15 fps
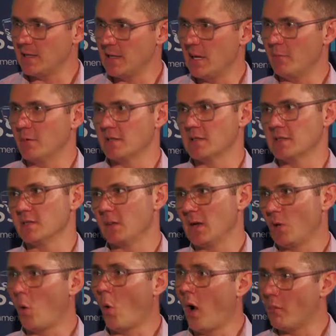You know, business has been
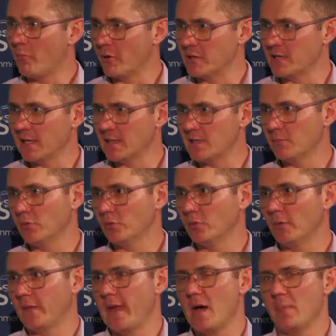quite predictable
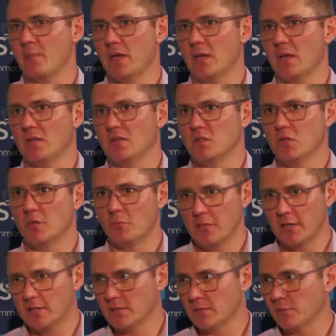without being too
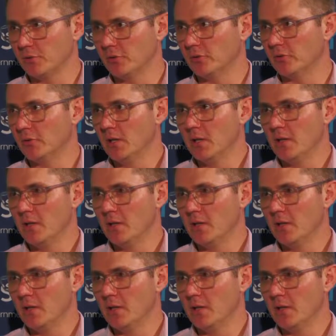predictable.